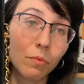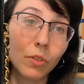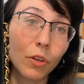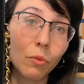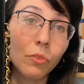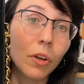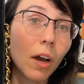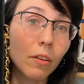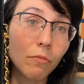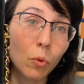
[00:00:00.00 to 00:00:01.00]
you know,
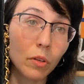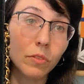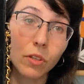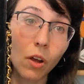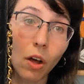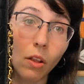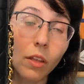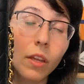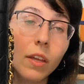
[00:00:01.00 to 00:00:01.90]
not enforced at all.